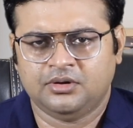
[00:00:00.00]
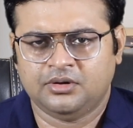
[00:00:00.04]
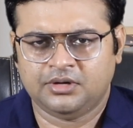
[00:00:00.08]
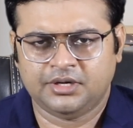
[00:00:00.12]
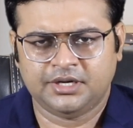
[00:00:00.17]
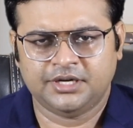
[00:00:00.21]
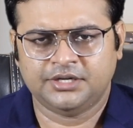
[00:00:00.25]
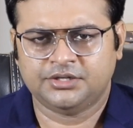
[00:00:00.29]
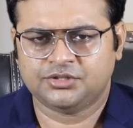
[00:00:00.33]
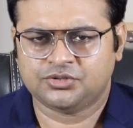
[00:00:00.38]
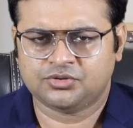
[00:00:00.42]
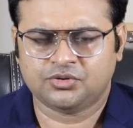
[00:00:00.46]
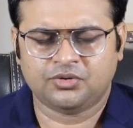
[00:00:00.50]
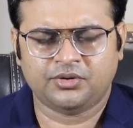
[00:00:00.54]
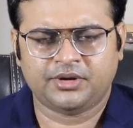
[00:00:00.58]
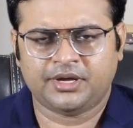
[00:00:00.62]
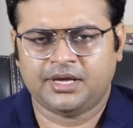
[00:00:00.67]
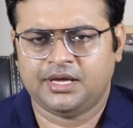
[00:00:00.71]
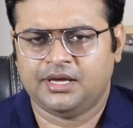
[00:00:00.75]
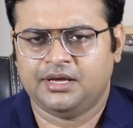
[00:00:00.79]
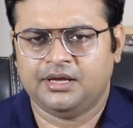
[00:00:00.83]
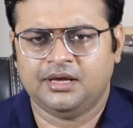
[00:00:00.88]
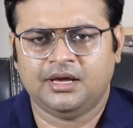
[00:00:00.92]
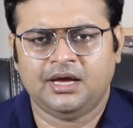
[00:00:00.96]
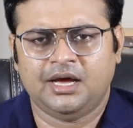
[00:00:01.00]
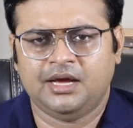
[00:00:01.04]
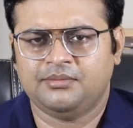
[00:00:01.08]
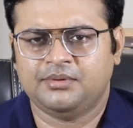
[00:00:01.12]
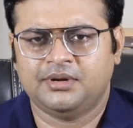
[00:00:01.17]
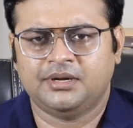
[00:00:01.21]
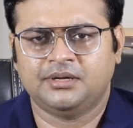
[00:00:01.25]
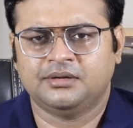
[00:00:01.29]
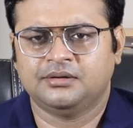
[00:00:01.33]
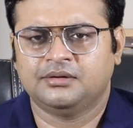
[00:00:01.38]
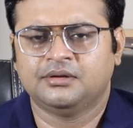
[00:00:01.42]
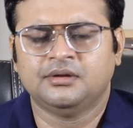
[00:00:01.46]
it's okay. I
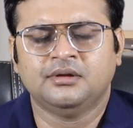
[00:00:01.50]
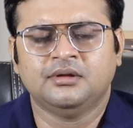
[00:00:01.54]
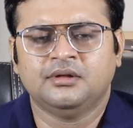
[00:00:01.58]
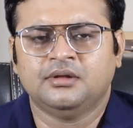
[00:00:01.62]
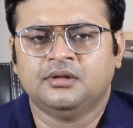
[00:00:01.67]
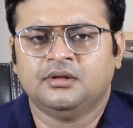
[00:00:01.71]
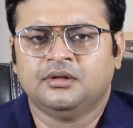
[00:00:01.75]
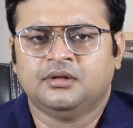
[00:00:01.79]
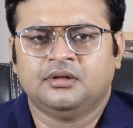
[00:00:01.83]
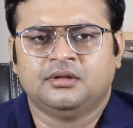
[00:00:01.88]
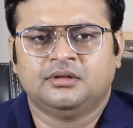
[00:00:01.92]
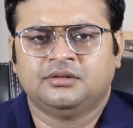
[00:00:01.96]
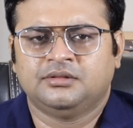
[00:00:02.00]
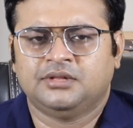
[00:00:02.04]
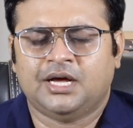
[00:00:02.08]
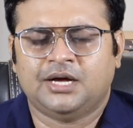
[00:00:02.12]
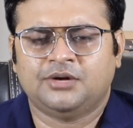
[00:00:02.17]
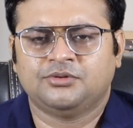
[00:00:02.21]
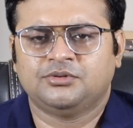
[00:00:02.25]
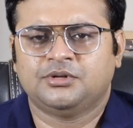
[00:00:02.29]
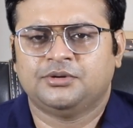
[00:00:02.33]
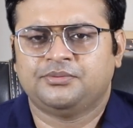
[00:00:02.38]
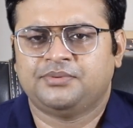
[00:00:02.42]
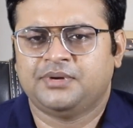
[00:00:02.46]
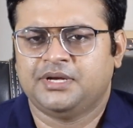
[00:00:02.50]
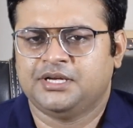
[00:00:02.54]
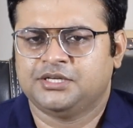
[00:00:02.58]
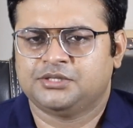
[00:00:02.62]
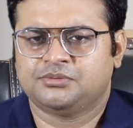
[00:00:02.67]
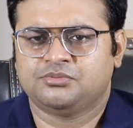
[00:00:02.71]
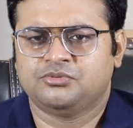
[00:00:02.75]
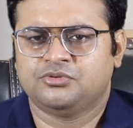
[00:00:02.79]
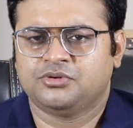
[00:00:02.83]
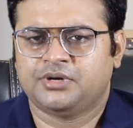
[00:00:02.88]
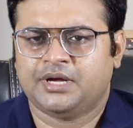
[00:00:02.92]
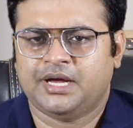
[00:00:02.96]
mean, now the
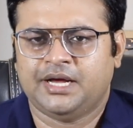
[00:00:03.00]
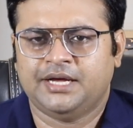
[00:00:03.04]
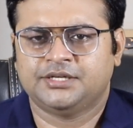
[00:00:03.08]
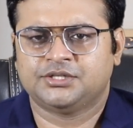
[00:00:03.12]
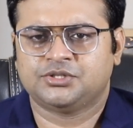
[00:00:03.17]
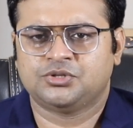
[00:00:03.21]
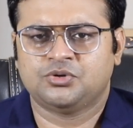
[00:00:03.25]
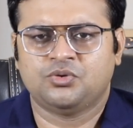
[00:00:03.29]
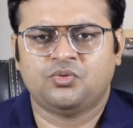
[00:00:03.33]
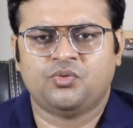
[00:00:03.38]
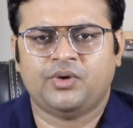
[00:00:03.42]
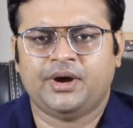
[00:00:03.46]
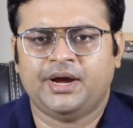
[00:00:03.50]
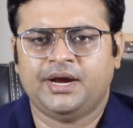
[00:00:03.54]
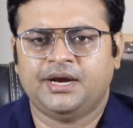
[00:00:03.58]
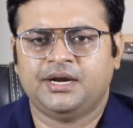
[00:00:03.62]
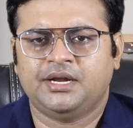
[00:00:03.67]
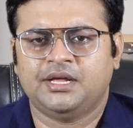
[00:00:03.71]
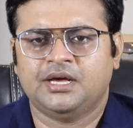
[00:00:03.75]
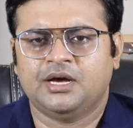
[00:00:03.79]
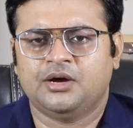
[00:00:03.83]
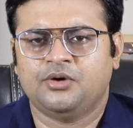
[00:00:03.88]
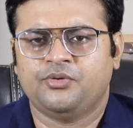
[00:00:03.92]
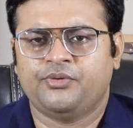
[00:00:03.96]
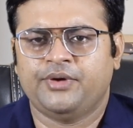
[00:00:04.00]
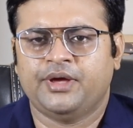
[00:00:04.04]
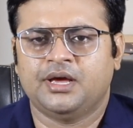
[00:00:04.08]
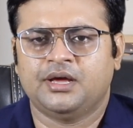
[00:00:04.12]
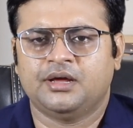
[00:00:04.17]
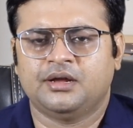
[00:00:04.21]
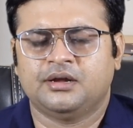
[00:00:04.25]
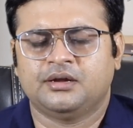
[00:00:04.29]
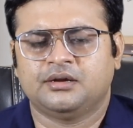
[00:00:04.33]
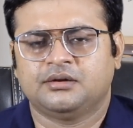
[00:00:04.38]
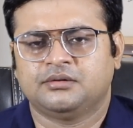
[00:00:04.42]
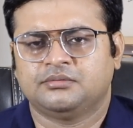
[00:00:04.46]
Facebook has no
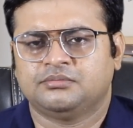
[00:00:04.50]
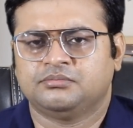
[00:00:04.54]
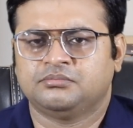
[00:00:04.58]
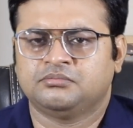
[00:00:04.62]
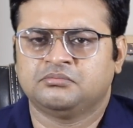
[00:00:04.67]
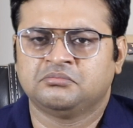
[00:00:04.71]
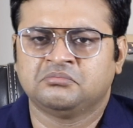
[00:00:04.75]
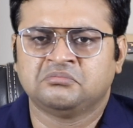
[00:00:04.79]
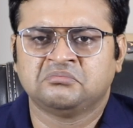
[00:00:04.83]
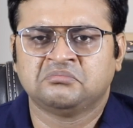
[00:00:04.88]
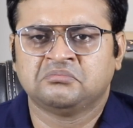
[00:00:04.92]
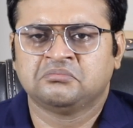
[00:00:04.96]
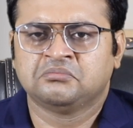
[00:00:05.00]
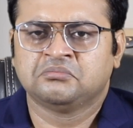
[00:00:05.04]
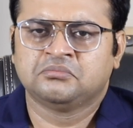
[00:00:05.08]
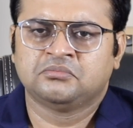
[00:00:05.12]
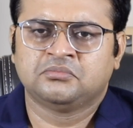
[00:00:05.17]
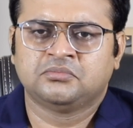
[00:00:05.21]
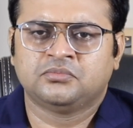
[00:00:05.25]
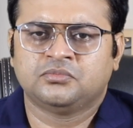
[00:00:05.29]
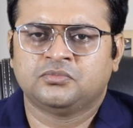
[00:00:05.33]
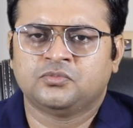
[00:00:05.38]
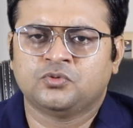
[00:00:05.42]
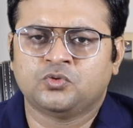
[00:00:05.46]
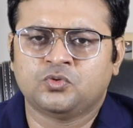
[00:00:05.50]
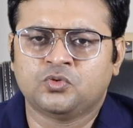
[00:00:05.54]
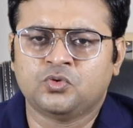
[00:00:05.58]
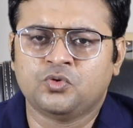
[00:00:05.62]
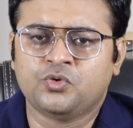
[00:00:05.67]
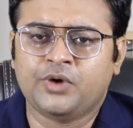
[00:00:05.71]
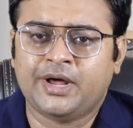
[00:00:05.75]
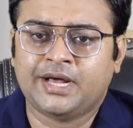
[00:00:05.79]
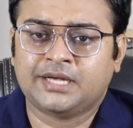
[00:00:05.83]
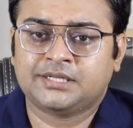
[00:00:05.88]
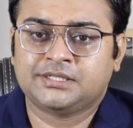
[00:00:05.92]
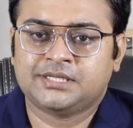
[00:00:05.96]
idea who
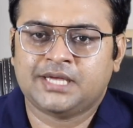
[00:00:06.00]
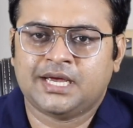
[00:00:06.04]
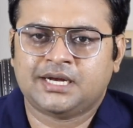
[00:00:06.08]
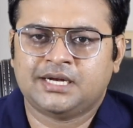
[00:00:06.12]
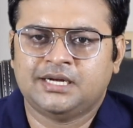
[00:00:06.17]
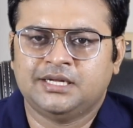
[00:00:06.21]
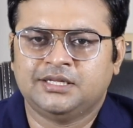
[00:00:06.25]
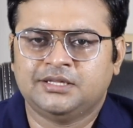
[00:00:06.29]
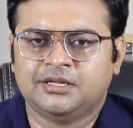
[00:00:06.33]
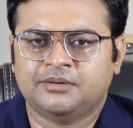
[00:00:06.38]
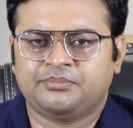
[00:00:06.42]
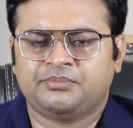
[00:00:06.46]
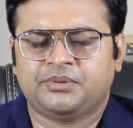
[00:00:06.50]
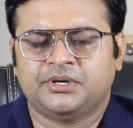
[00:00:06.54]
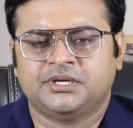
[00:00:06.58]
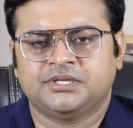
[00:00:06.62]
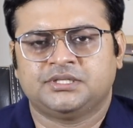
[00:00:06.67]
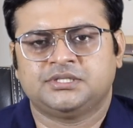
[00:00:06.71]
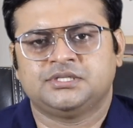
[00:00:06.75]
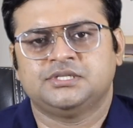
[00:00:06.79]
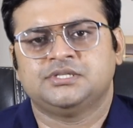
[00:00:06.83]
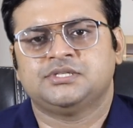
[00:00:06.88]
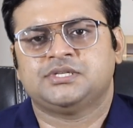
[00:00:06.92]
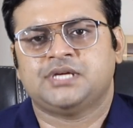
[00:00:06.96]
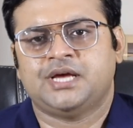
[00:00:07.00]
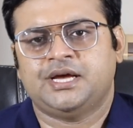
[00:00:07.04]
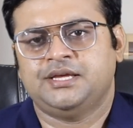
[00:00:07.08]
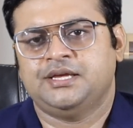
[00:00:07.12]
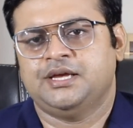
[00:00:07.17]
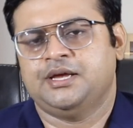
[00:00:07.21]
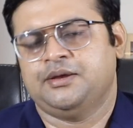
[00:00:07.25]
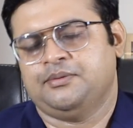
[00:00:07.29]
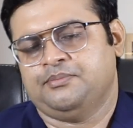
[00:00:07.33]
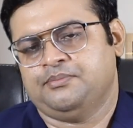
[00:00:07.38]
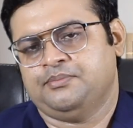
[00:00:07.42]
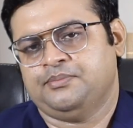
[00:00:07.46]
exactly the persons I
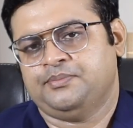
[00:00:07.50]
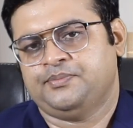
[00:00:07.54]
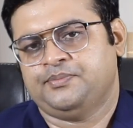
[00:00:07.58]
am.